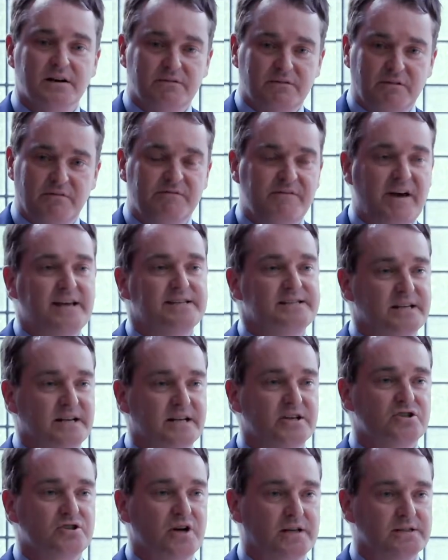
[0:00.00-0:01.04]
from vested
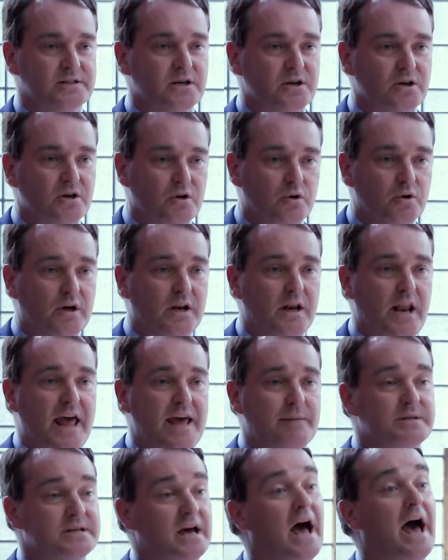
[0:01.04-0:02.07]
interests who
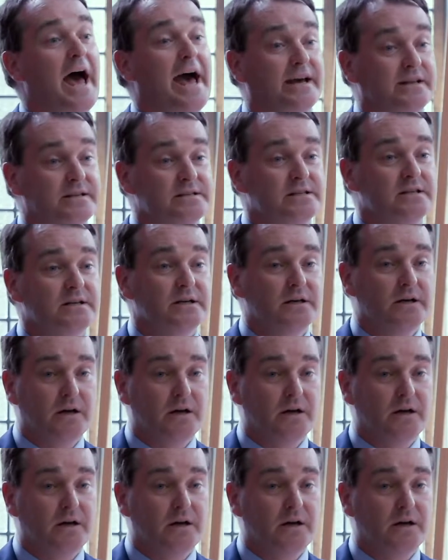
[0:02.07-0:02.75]
claim to act